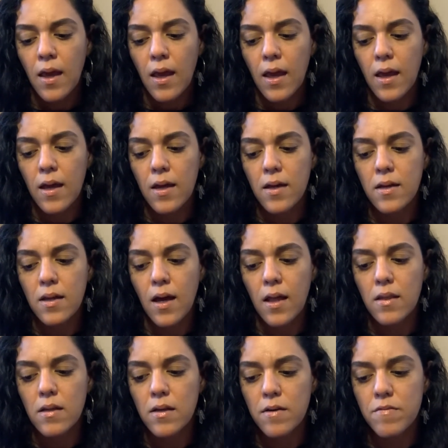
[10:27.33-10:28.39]
And I
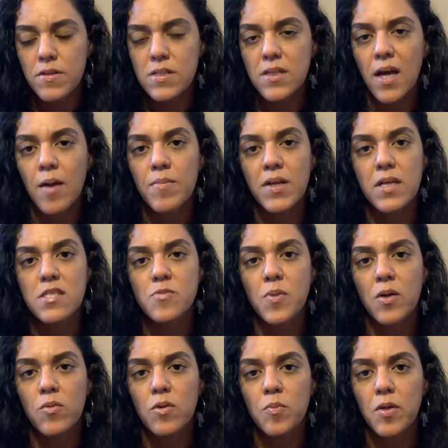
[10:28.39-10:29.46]
love the time that I spend
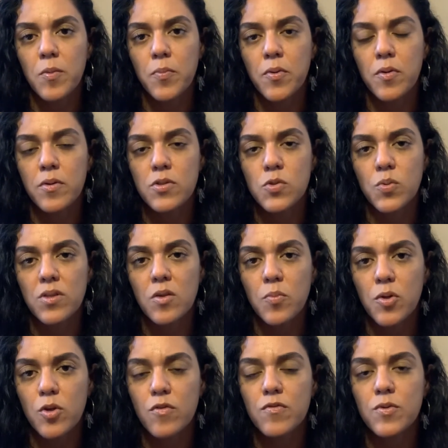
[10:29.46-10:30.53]
with people. It's really
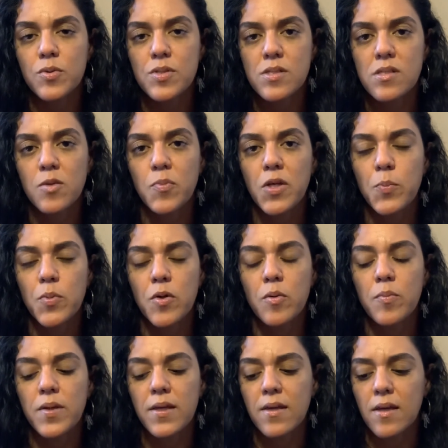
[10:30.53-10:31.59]
beautiful to see people
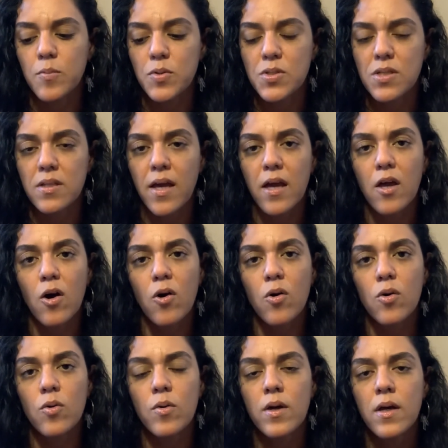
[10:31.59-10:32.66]
being able to let
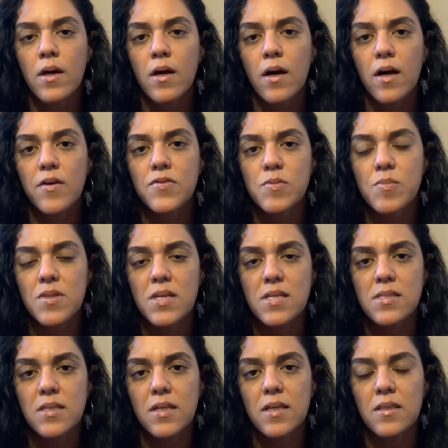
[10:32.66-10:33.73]
go of some things
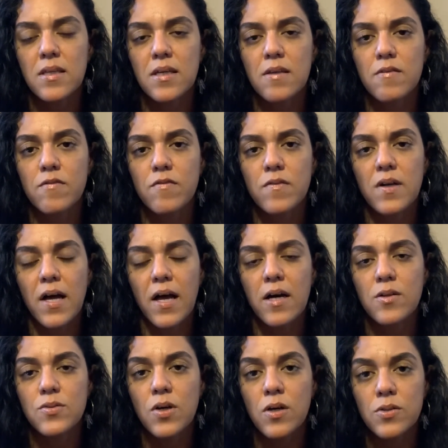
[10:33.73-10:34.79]
that they've held
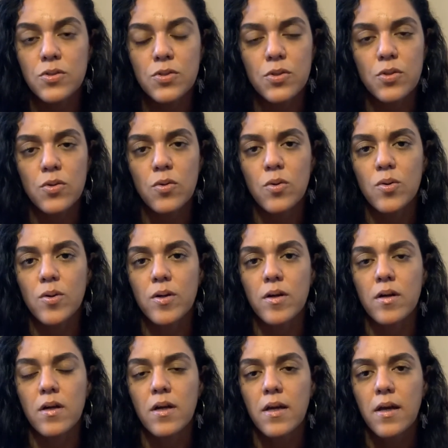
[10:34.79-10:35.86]
on to
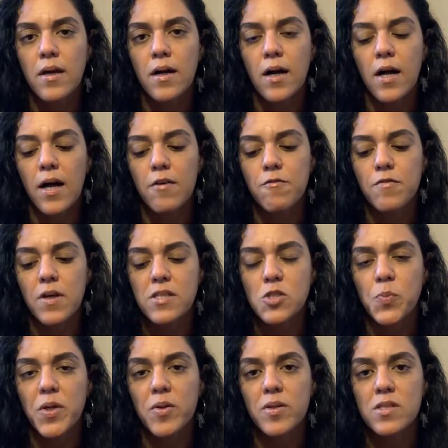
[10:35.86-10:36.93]
or
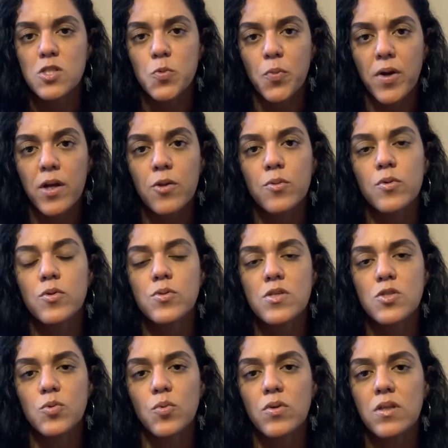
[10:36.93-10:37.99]
experienced breakthroughs. It's
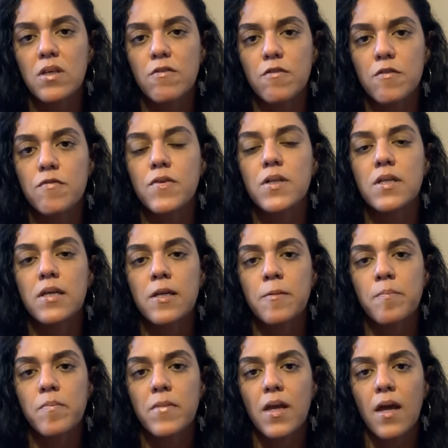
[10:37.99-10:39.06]
really fulfilling.
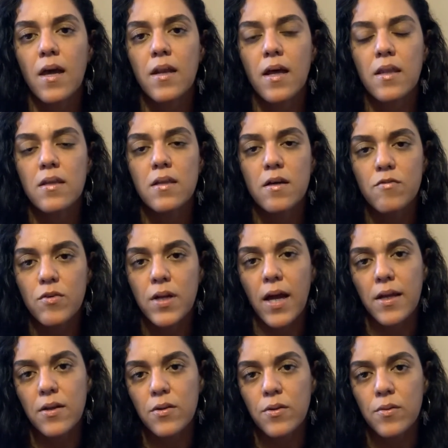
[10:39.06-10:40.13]
And I love what I
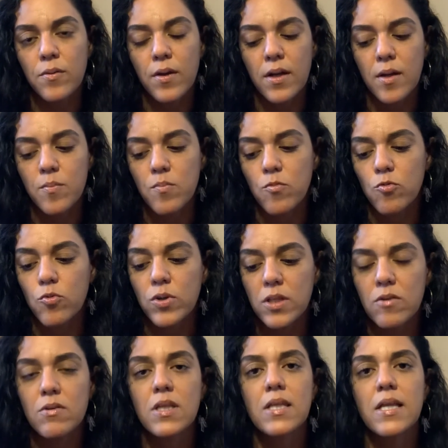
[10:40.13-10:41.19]
do. And I'm really,
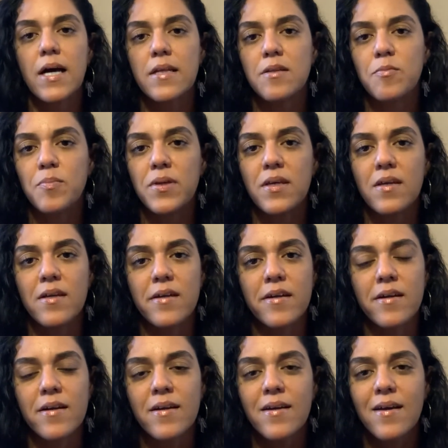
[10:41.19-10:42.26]
really glad to be here.